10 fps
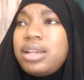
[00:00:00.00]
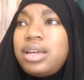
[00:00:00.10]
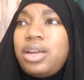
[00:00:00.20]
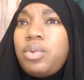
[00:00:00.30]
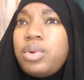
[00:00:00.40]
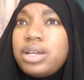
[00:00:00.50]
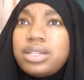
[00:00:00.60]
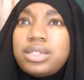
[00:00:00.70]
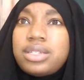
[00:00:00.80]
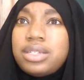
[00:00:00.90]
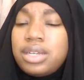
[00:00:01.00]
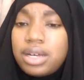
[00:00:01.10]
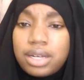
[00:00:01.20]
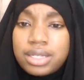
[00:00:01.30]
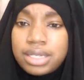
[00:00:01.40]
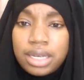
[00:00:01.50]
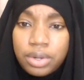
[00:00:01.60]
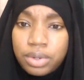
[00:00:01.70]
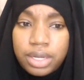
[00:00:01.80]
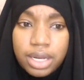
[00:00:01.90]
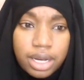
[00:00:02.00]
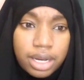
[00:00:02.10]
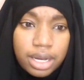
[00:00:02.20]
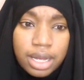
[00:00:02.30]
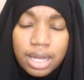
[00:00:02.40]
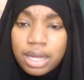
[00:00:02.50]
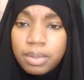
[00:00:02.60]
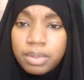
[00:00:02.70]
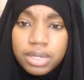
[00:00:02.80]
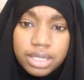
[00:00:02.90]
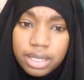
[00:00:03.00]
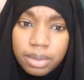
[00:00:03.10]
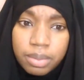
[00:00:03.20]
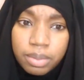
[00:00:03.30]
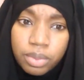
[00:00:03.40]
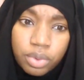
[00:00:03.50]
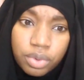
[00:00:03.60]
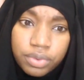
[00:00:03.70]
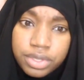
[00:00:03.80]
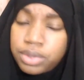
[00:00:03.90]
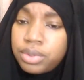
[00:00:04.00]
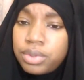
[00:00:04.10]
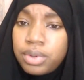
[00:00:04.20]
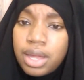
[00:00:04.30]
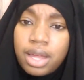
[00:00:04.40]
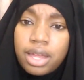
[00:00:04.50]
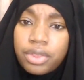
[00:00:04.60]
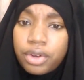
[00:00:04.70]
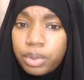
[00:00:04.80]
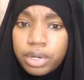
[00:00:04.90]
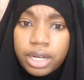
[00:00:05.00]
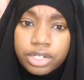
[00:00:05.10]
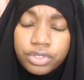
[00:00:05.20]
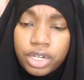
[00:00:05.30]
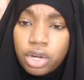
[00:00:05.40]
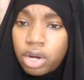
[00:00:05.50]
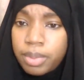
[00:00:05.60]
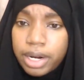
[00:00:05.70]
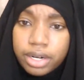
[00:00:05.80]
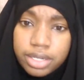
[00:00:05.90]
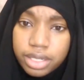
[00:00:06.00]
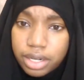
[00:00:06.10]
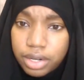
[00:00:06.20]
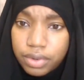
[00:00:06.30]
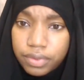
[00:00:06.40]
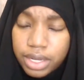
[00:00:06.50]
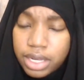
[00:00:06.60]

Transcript: Like, what single young Muslim moves to a third world country all by herself?